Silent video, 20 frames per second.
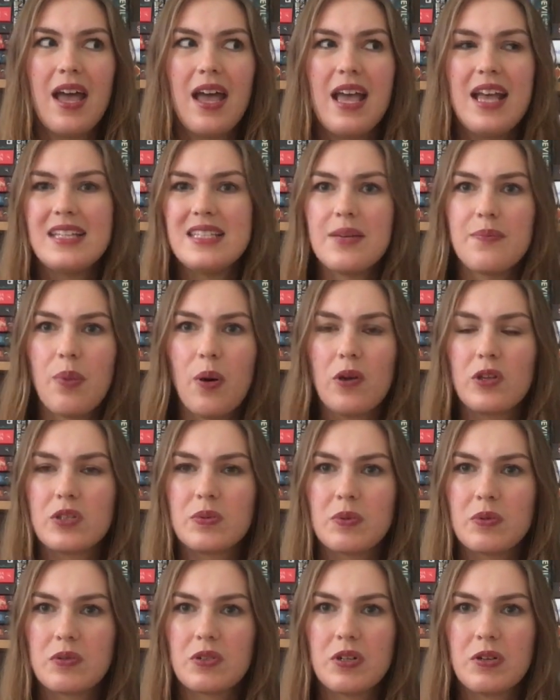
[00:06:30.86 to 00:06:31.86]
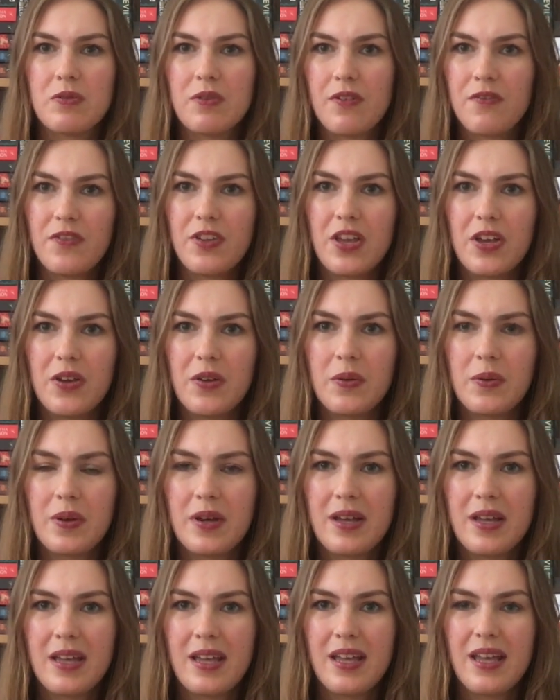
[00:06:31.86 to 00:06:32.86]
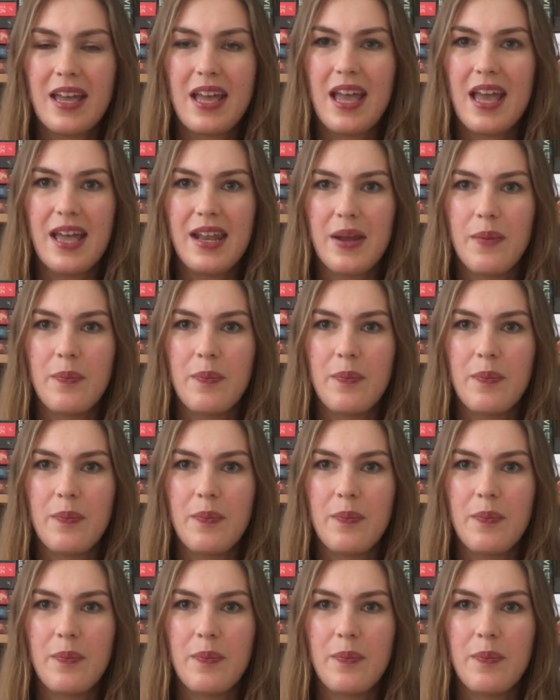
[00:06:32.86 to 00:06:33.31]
is it possible to review in